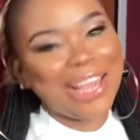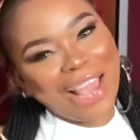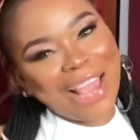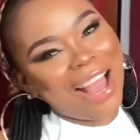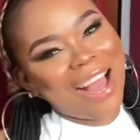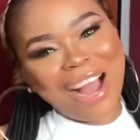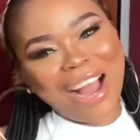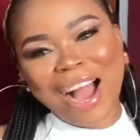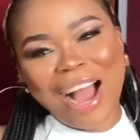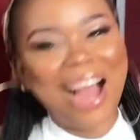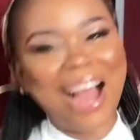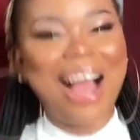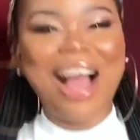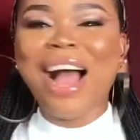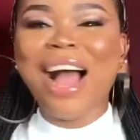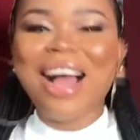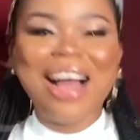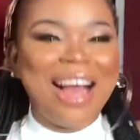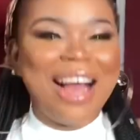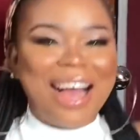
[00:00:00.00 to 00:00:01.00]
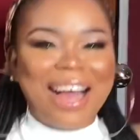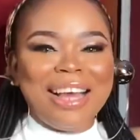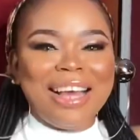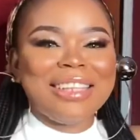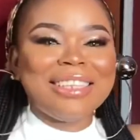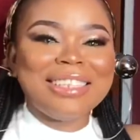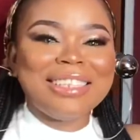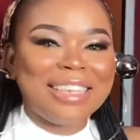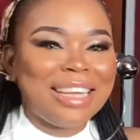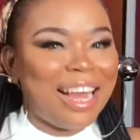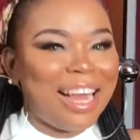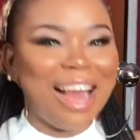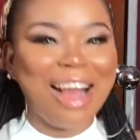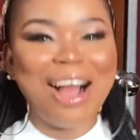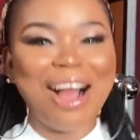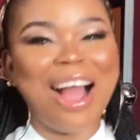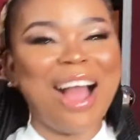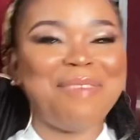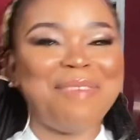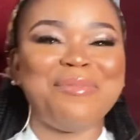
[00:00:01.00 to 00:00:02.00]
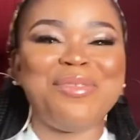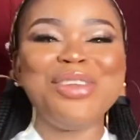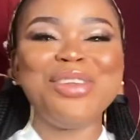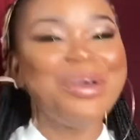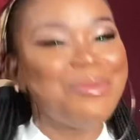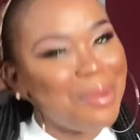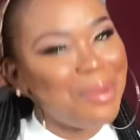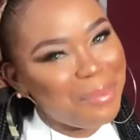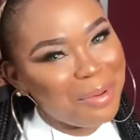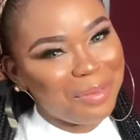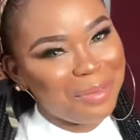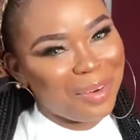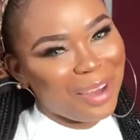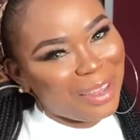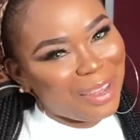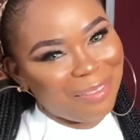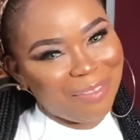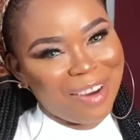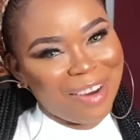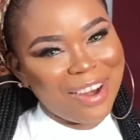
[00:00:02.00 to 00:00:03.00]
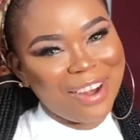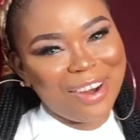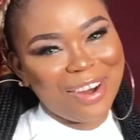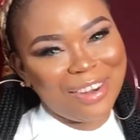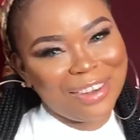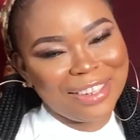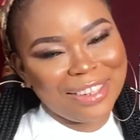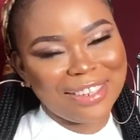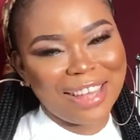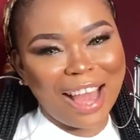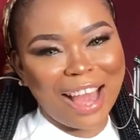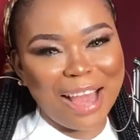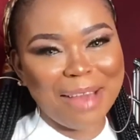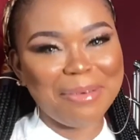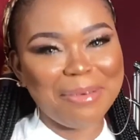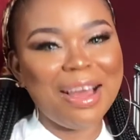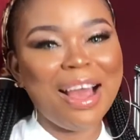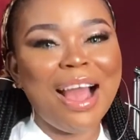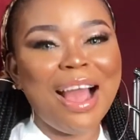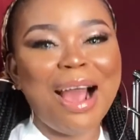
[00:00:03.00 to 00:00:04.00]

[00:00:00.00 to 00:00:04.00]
I've been a baby for a very long time.